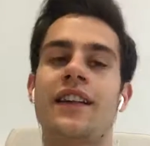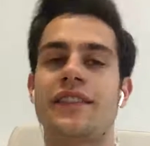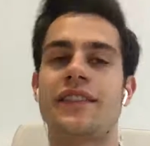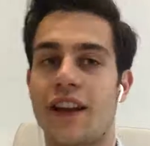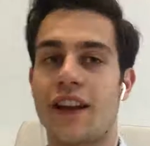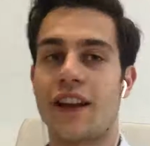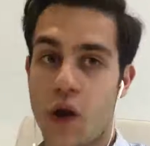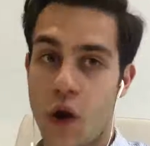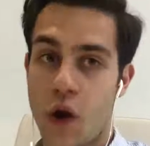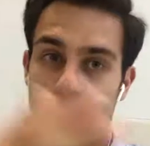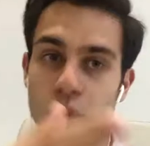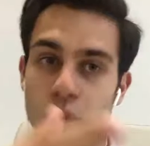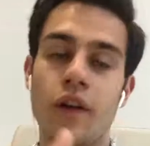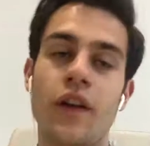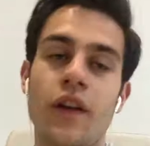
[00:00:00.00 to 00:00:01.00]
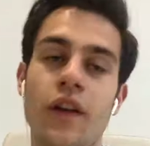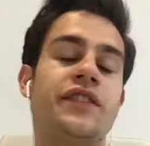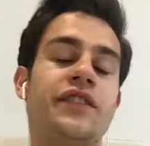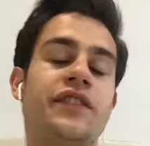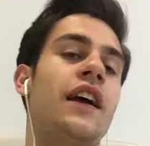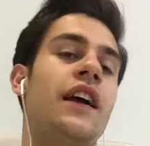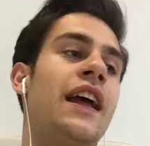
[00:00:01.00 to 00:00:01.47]
and said no,
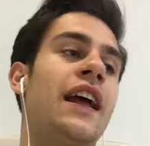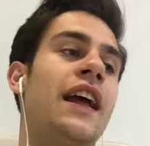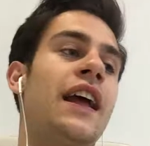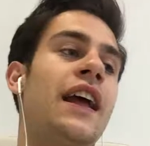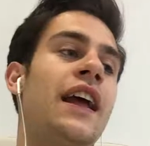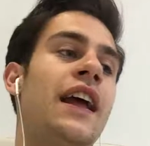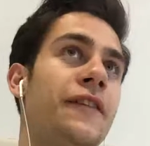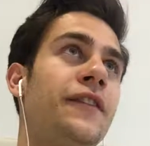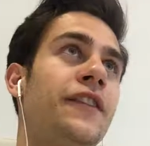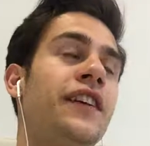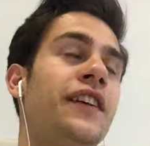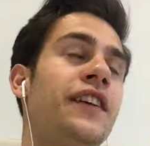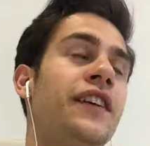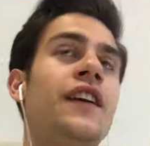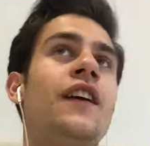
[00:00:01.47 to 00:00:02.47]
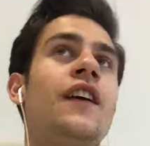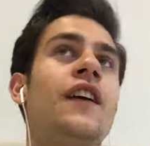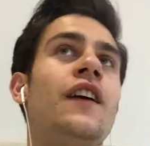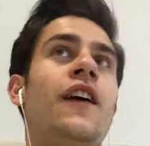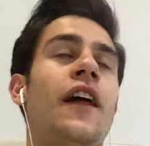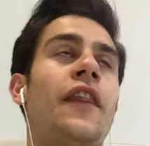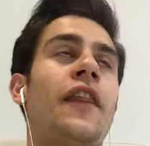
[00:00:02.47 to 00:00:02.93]
and 50,
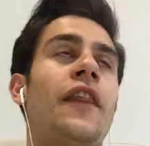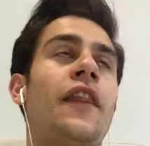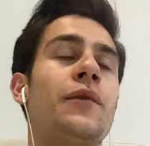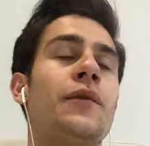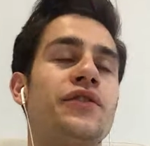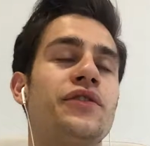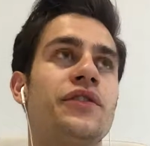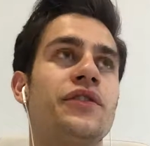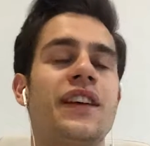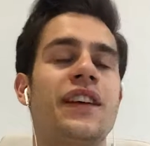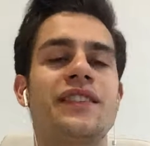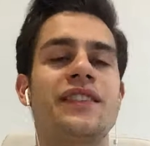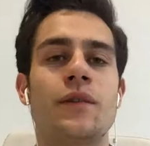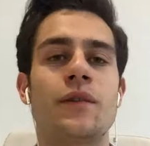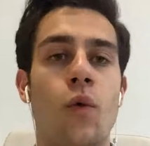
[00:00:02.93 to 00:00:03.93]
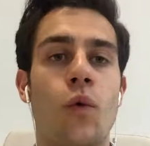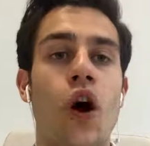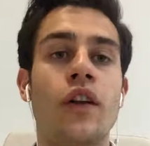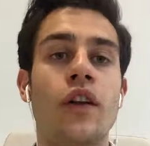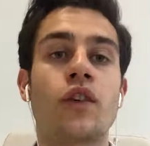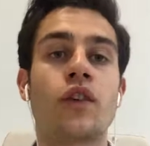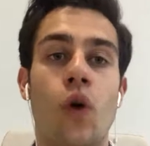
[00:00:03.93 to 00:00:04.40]
I think it was
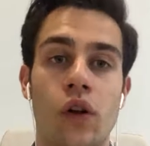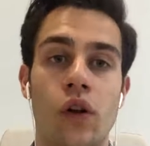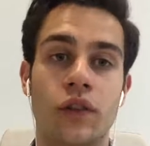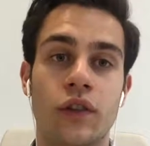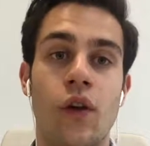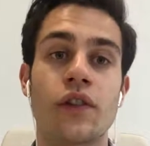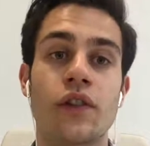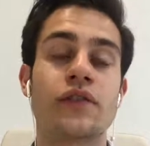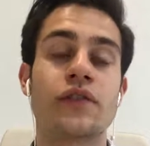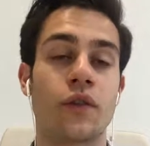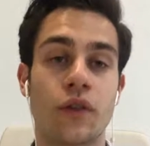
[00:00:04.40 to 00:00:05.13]
61 cold calls.